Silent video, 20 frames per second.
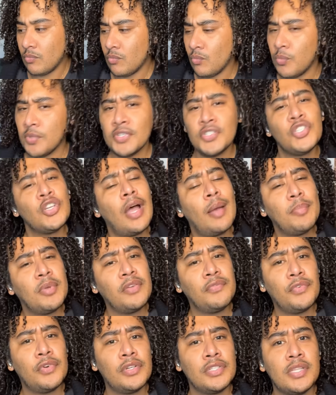was shopping
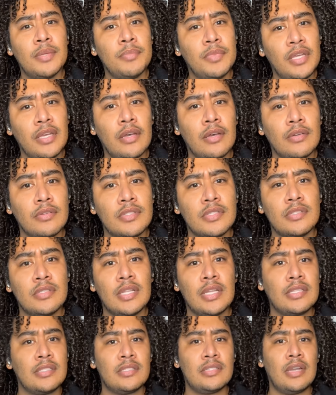for something else
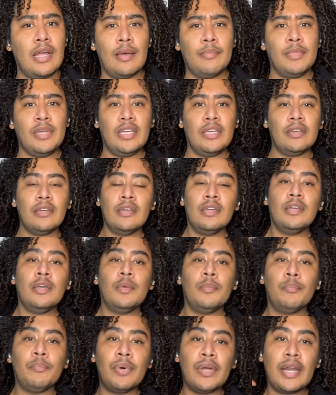that's not me,
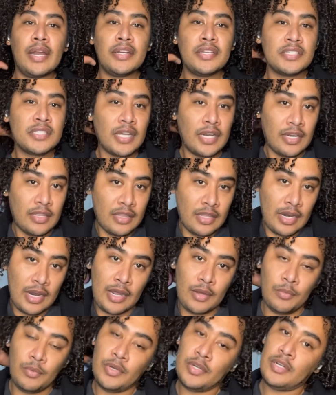but I decided that
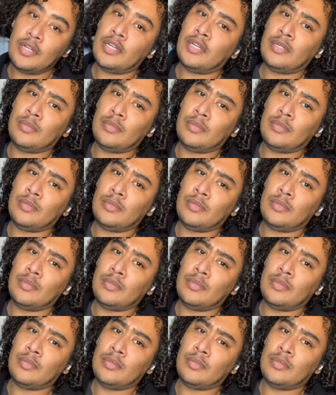I would